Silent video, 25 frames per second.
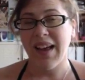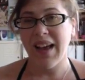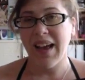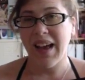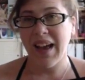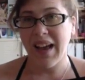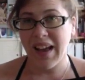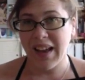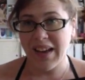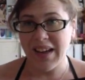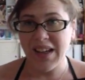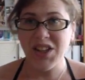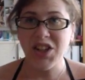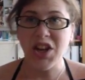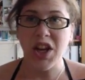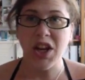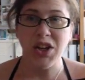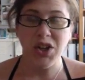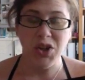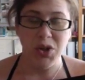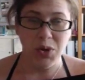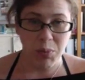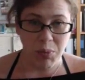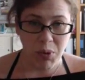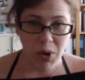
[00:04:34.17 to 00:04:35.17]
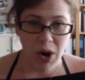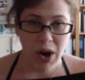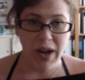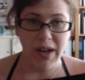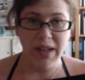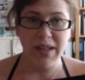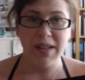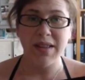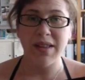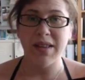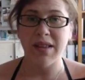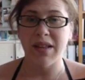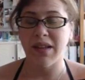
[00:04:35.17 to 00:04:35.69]
And it changes your
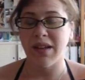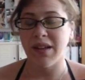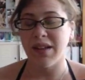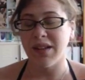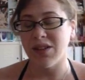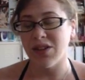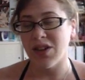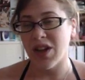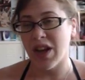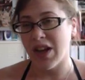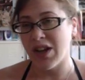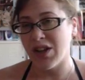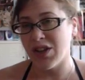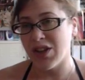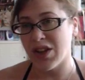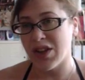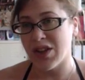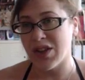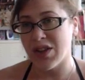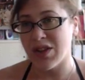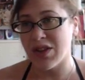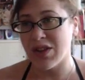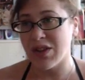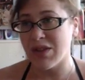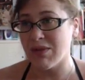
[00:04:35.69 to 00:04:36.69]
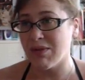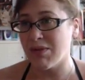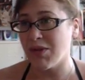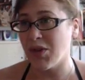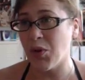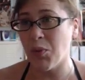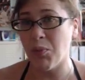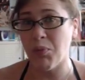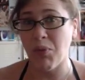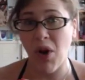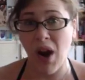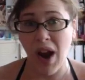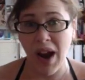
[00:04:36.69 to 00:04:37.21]
price, and it changes
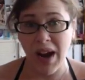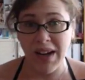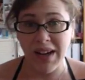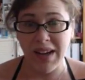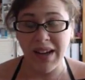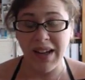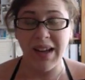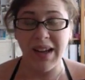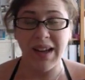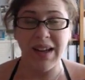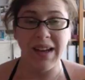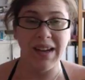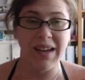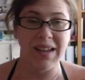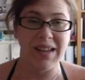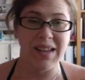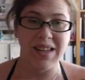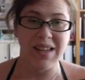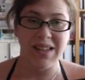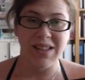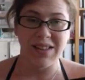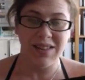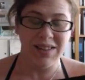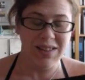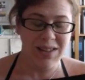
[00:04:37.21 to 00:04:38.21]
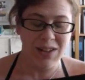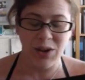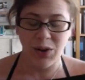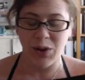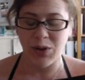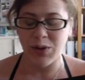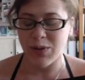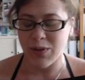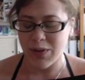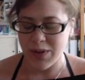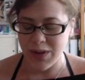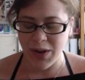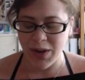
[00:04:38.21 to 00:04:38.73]
your branding,
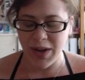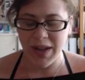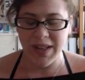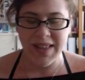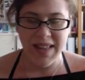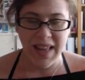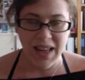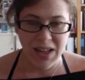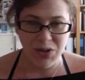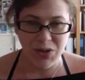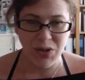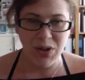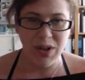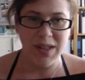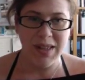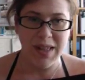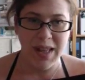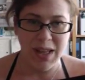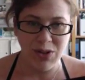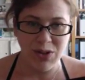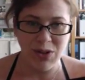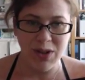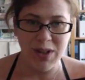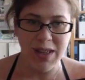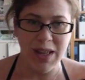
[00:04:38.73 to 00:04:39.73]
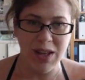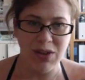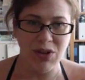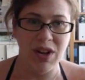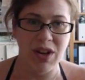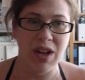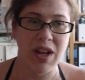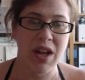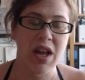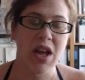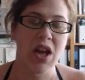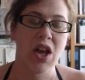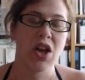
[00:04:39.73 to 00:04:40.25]
and so et cetera, et cetera, et cetera.
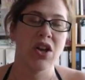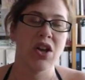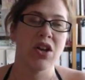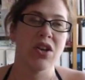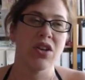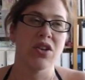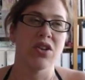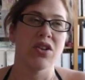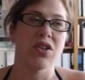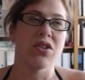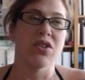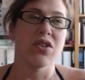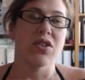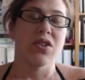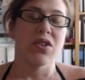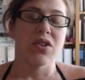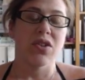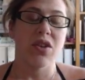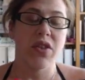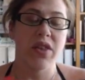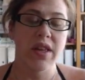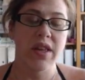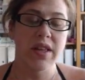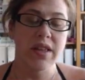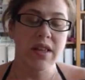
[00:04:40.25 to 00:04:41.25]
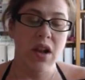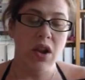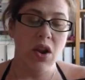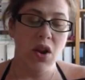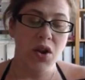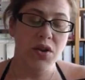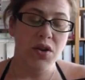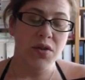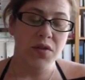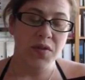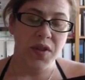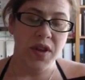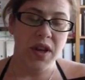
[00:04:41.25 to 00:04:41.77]
So there's a
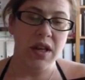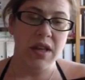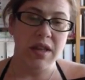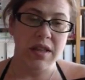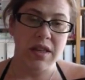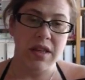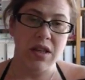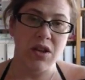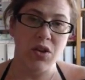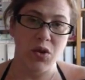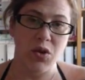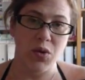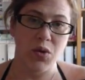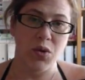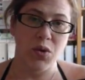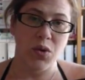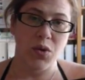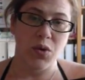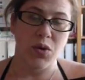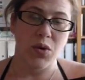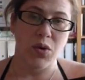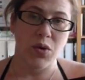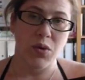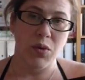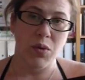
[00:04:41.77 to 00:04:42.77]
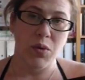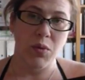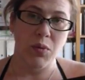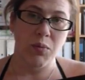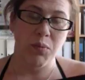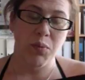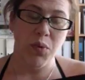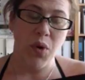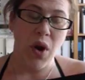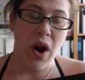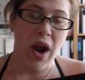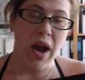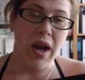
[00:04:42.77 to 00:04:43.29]
lot of things in your
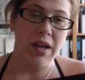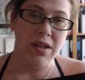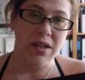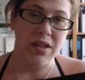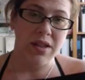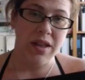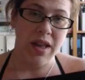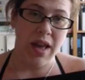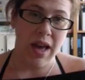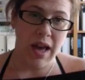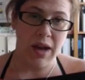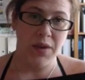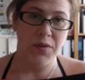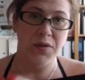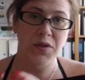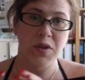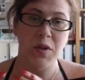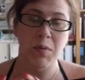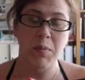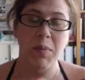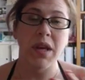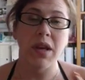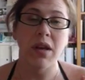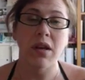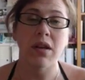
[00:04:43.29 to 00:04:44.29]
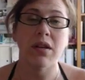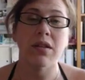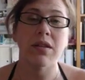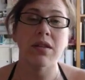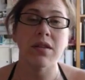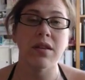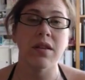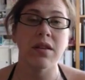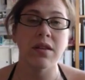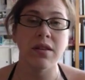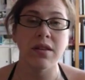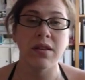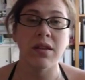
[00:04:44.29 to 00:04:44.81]
brand that have to be
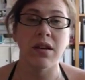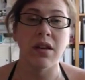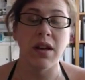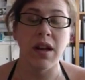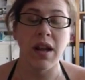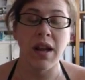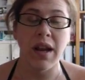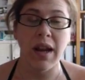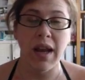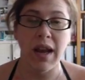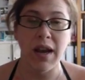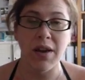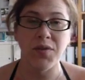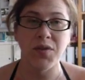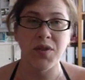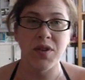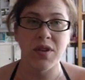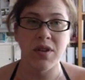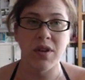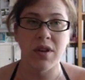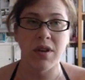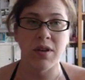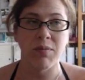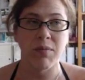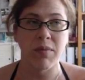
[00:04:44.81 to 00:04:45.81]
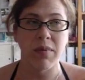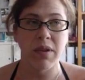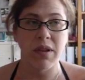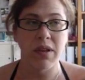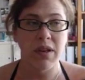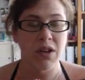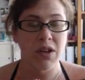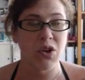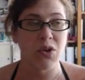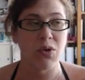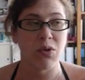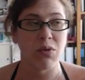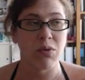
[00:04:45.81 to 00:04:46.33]
consistent and have to,
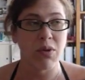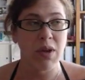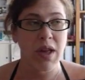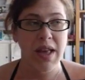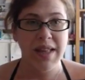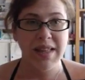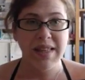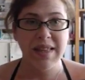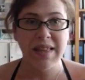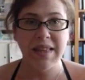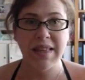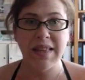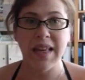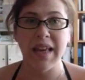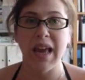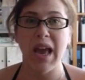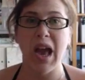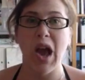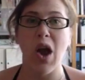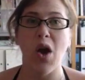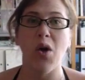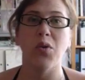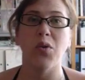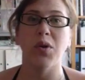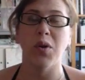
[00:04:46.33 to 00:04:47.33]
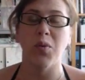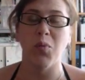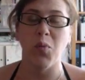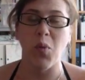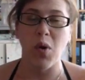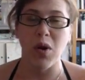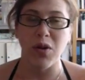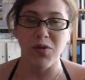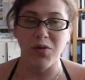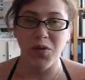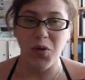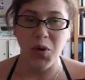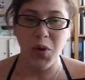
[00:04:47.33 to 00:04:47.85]
sing out in
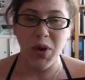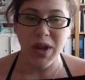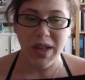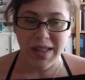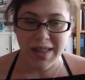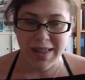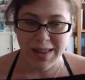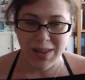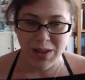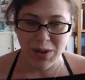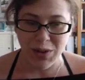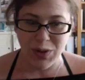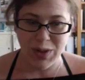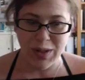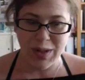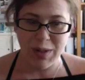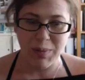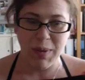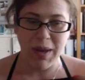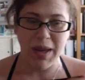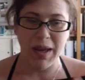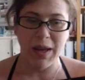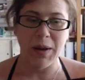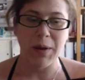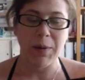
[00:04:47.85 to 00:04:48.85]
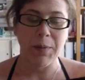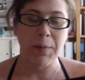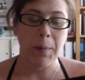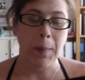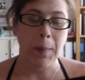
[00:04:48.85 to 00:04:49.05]
one voice, so to speak.